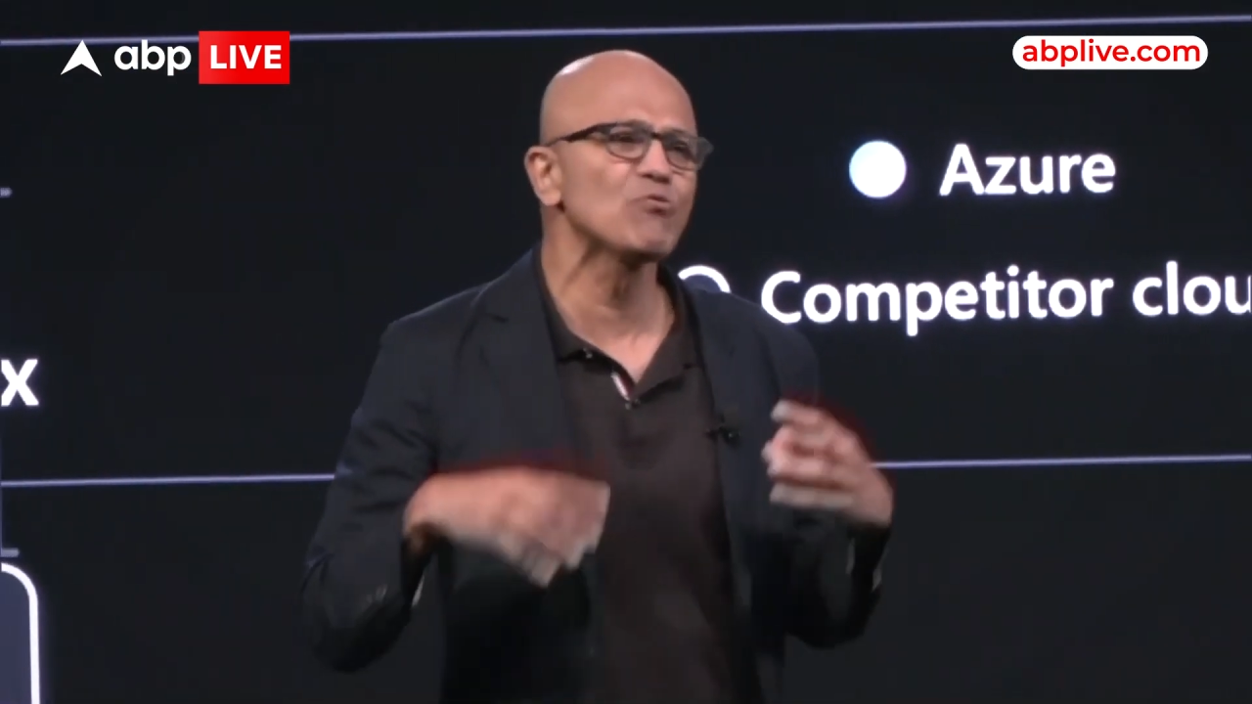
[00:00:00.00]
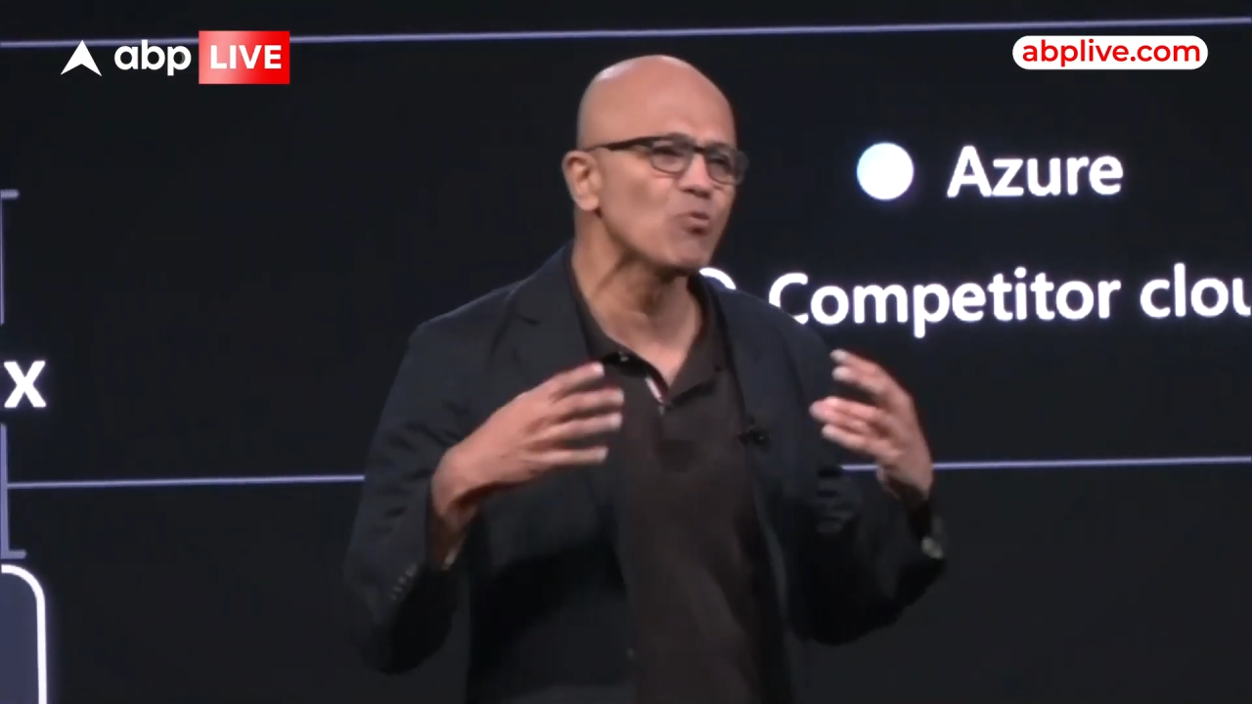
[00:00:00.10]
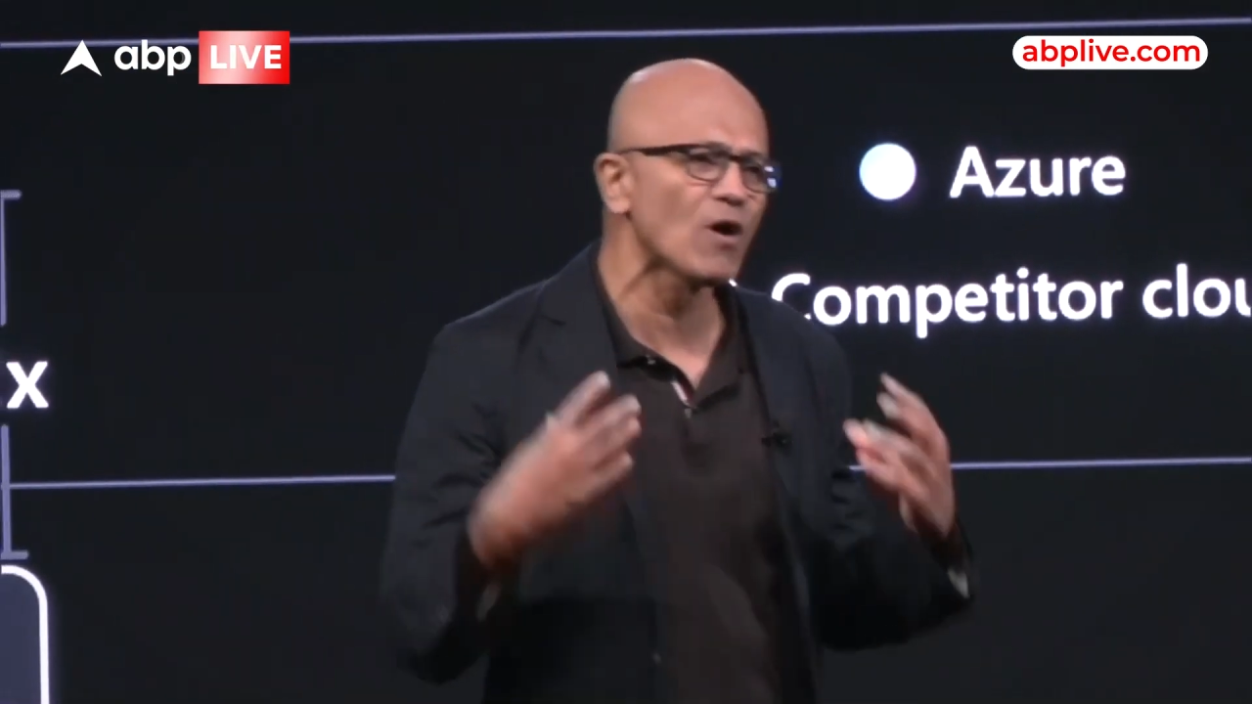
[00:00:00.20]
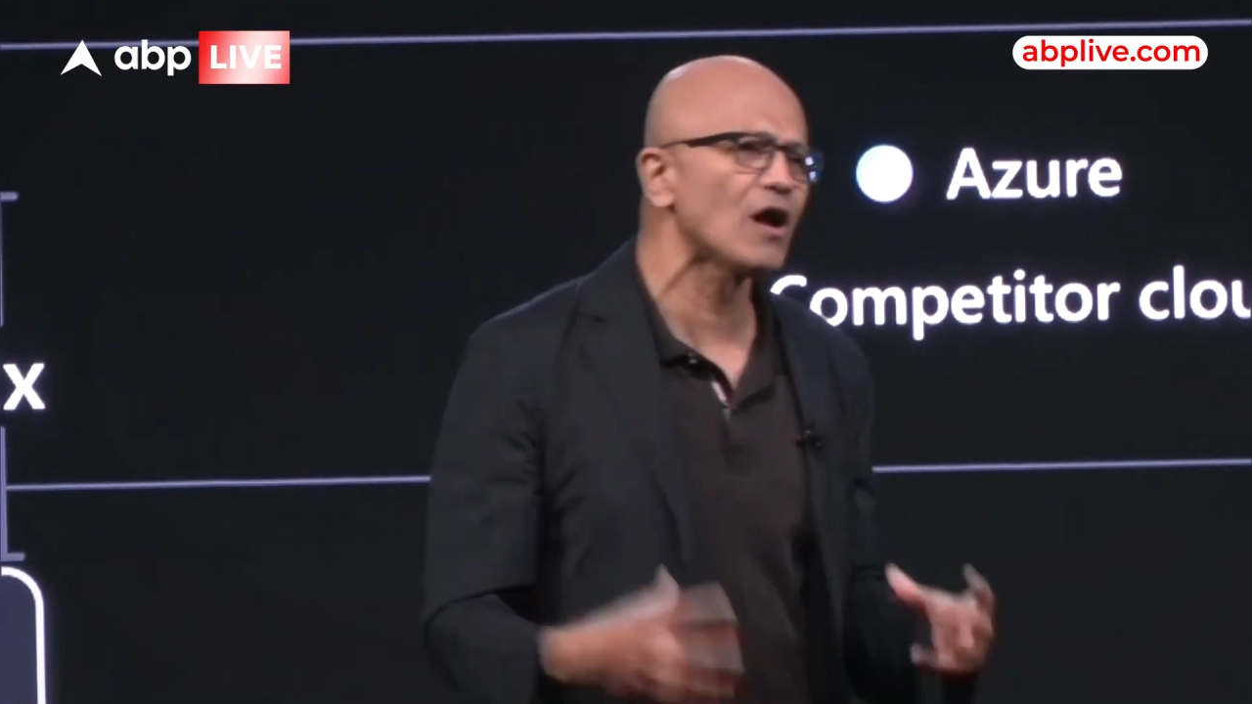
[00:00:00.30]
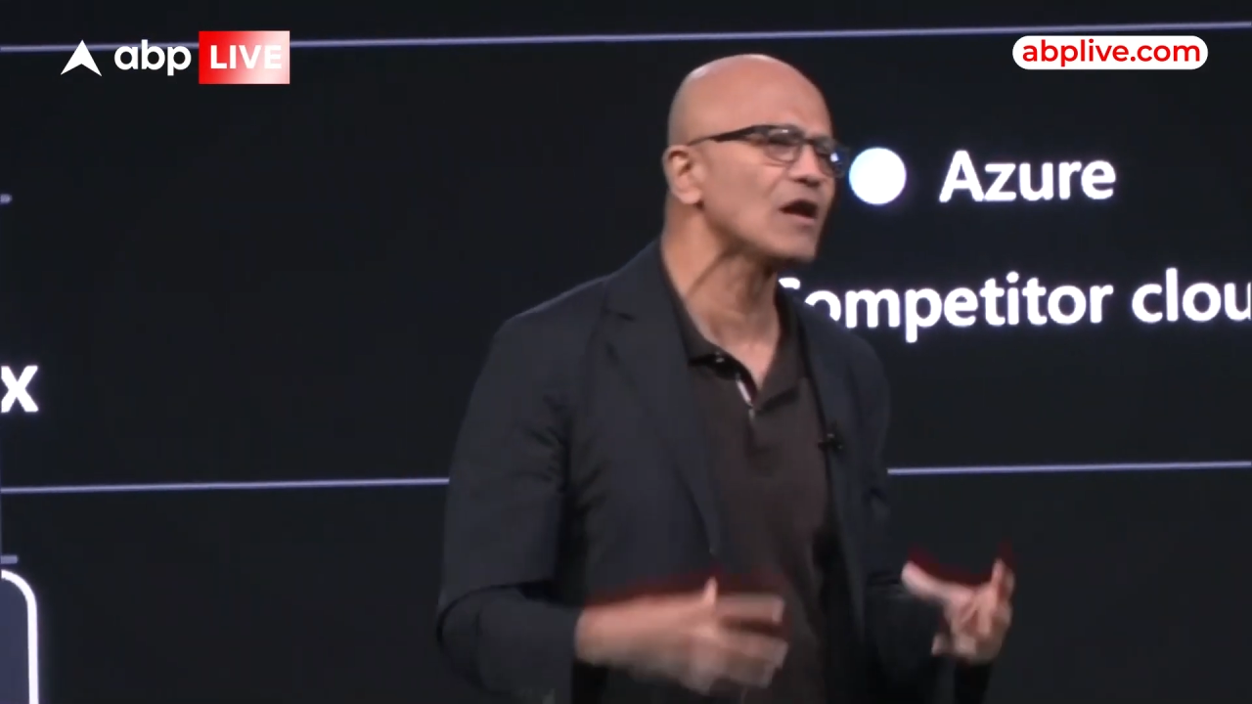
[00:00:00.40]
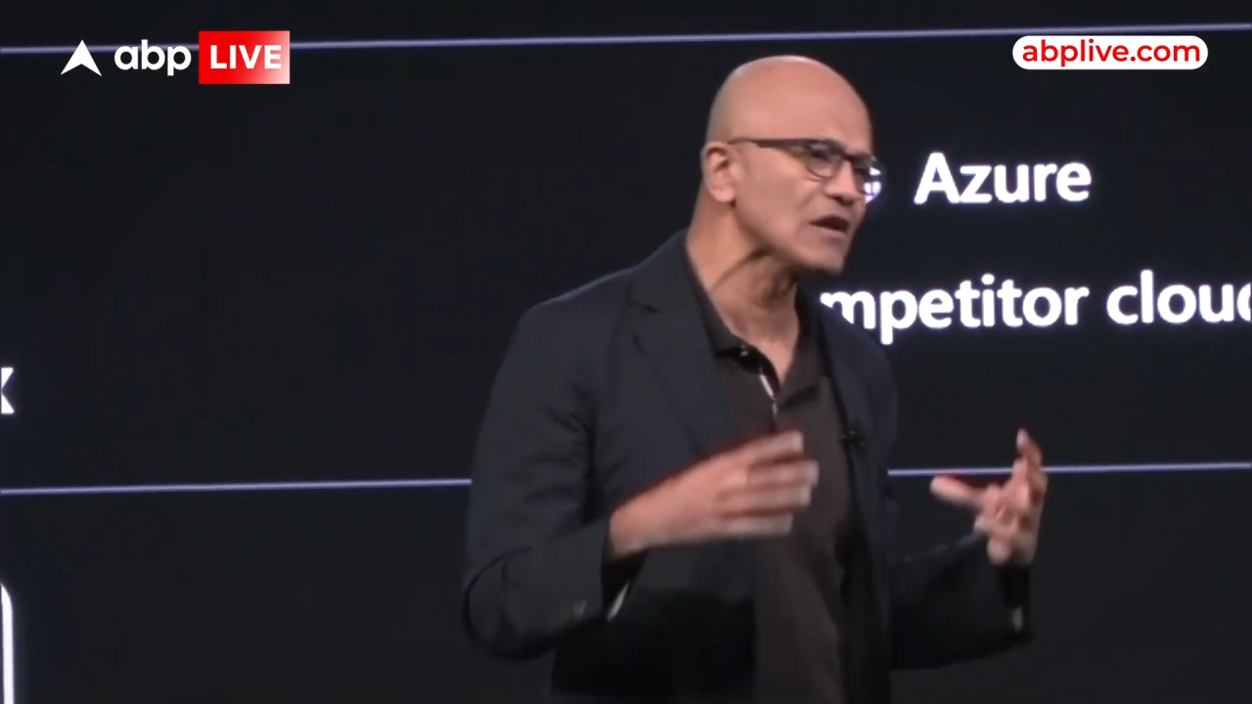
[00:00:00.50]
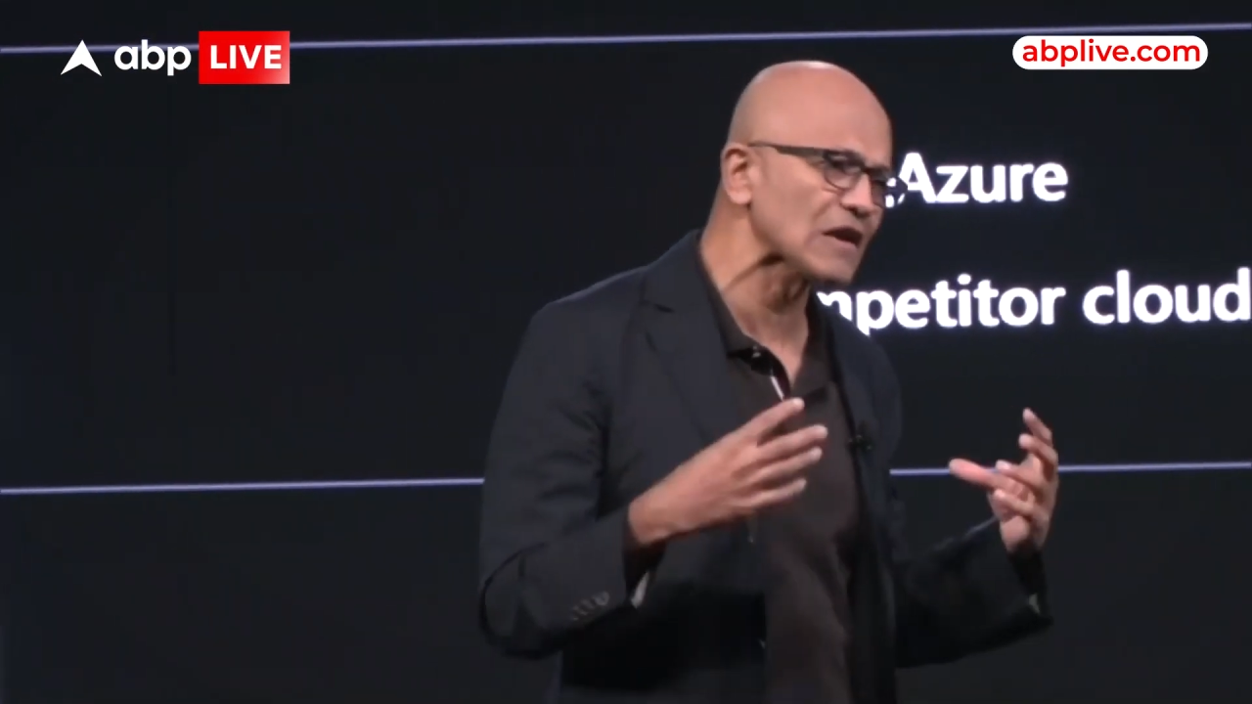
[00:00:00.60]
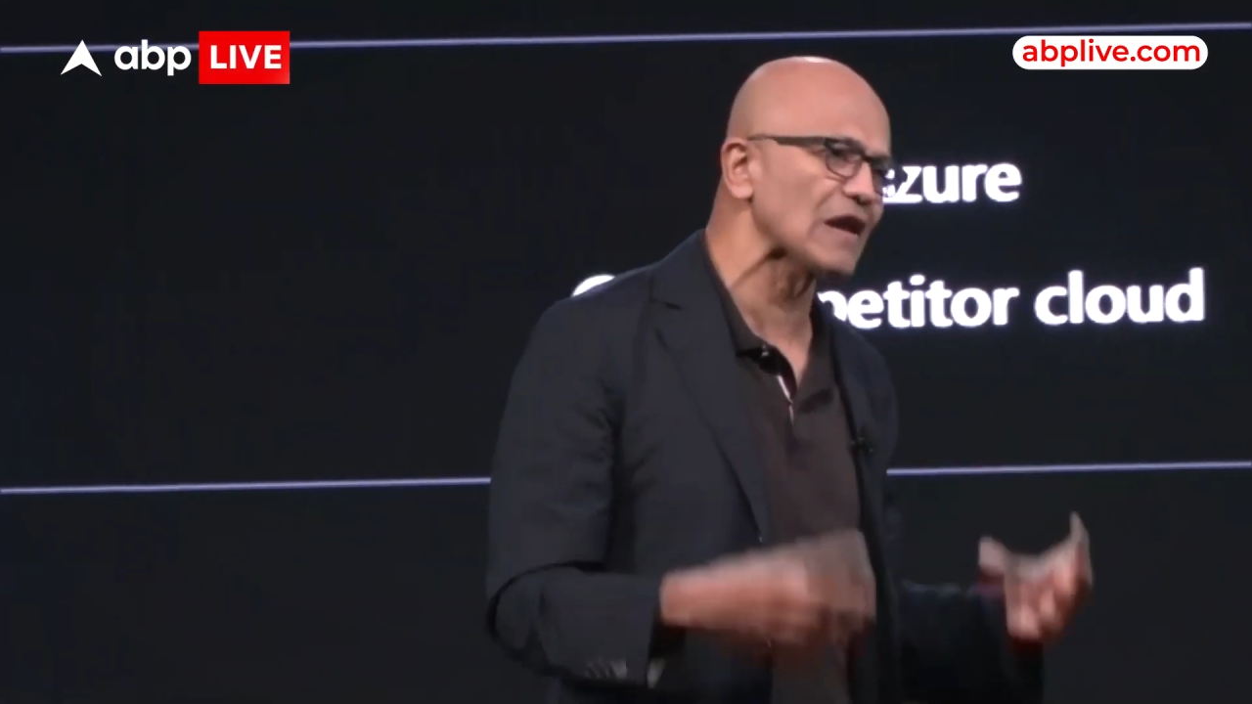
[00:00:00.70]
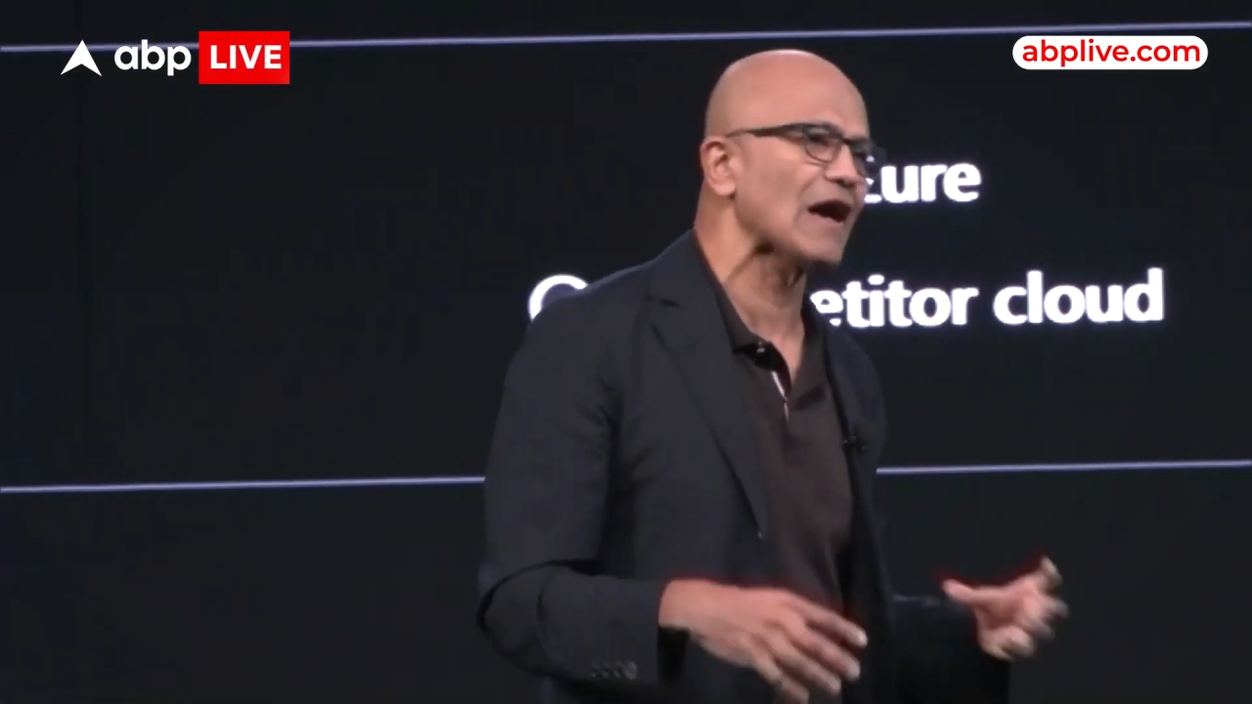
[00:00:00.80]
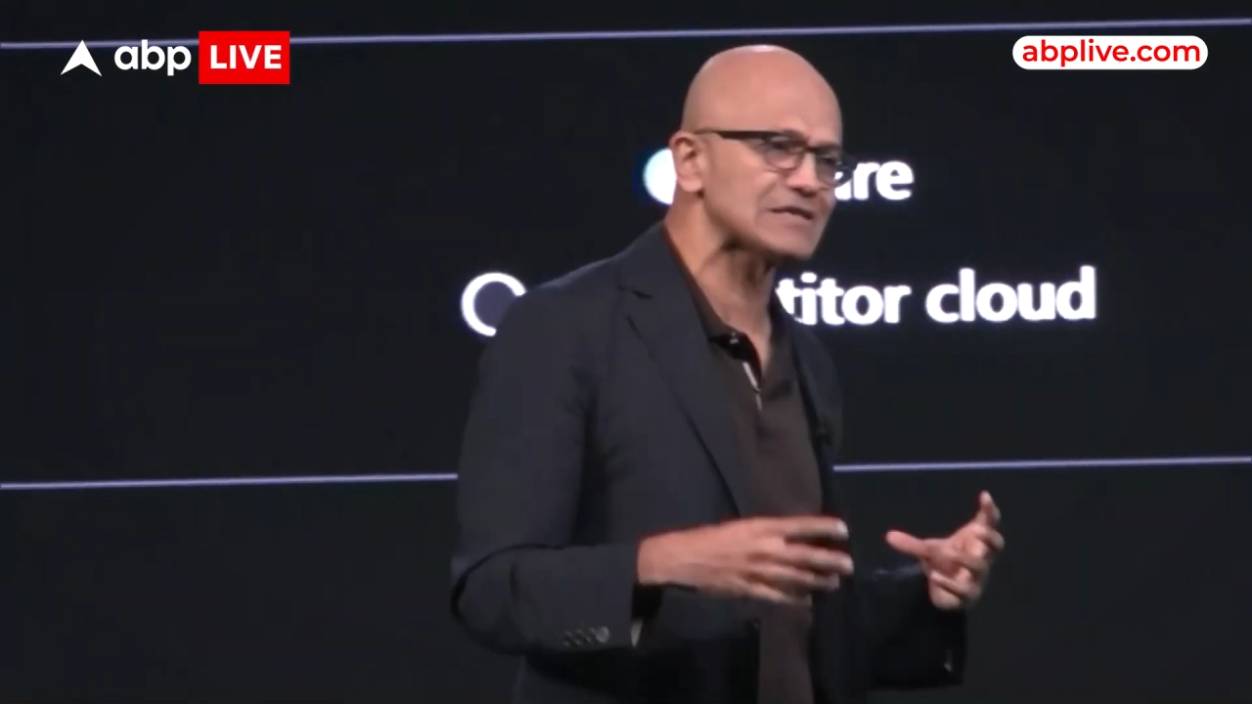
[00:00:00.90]

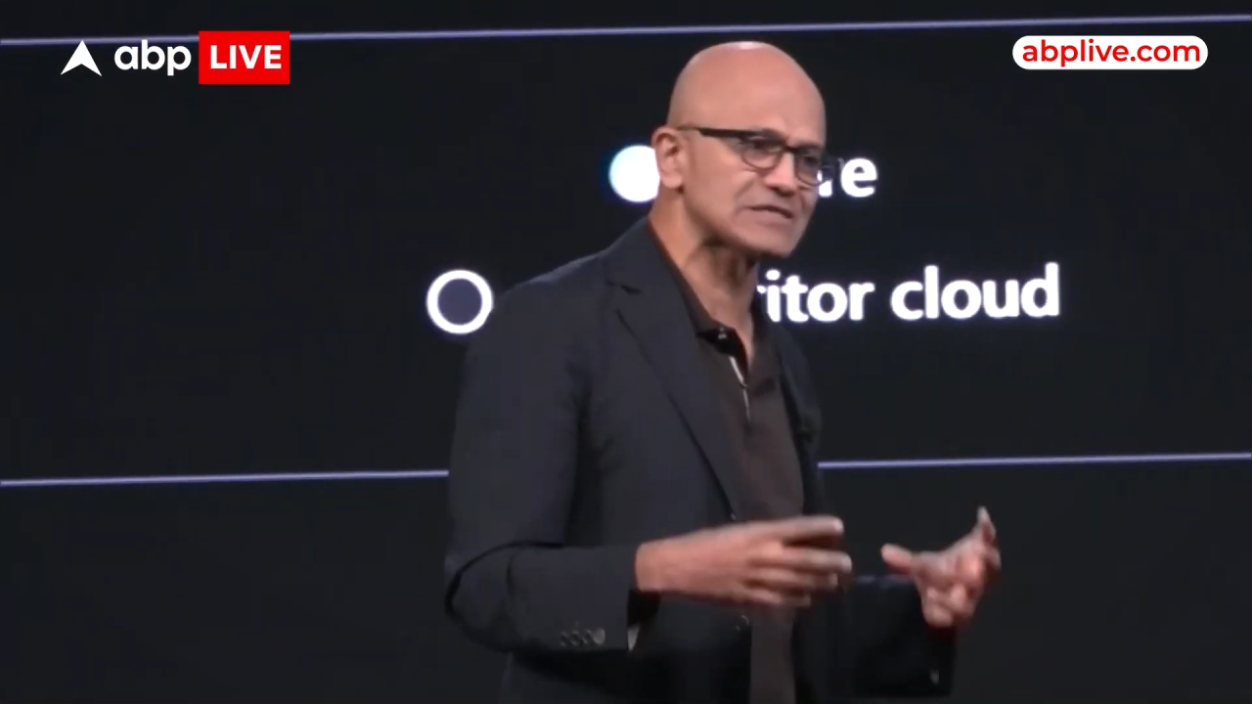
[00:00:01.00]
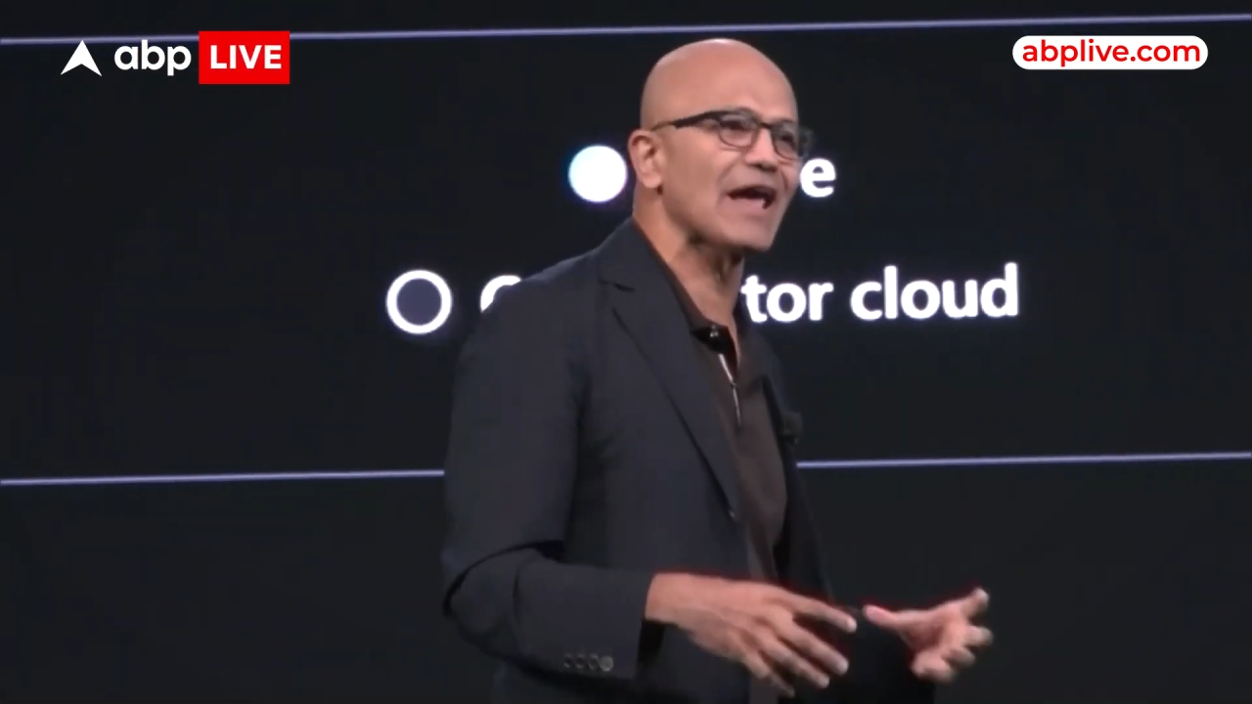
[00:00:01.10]
world-class